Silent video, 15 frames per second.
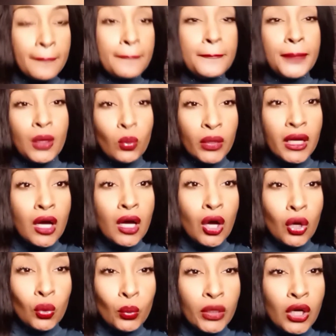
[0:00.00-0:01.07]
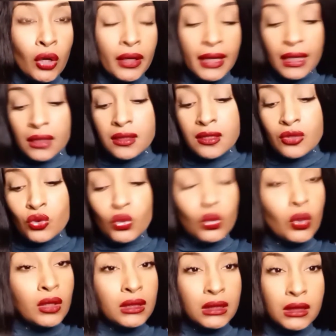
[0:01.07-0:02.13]
but we gonna get
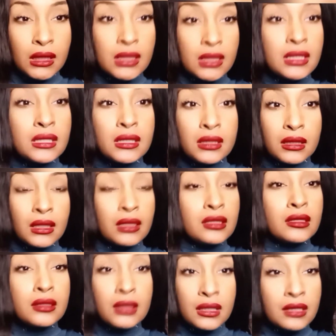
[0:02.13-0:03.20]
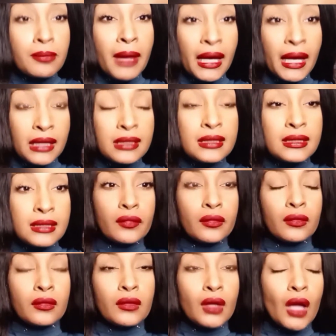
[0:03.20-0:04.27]
into this mess.
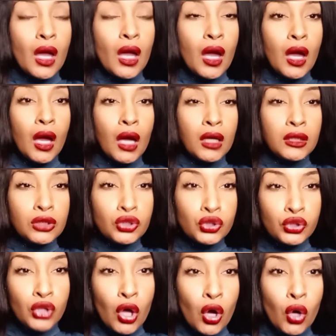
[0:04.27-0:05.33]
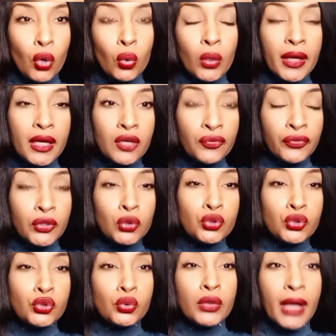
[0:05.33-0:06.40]
So, if you
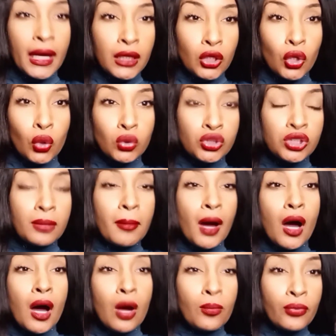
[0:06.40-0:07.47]
do not know, Jamal